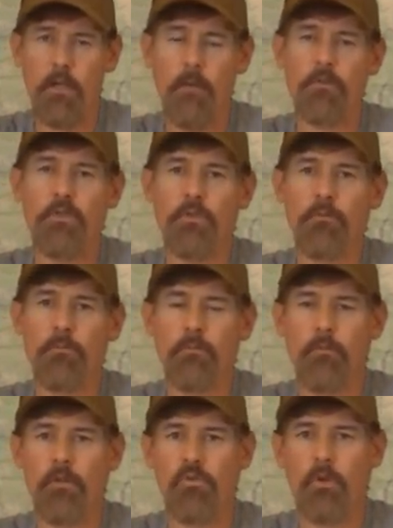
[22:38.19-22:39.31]
It helps you
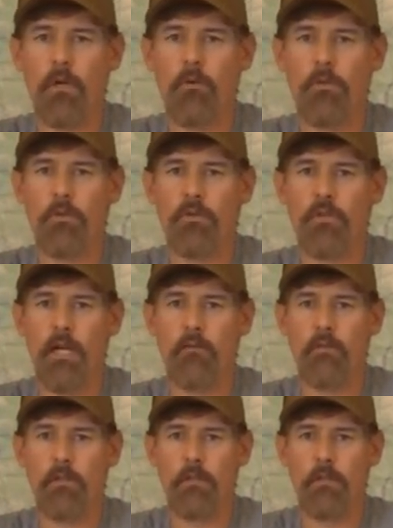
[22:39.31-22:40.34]
as well with your travel.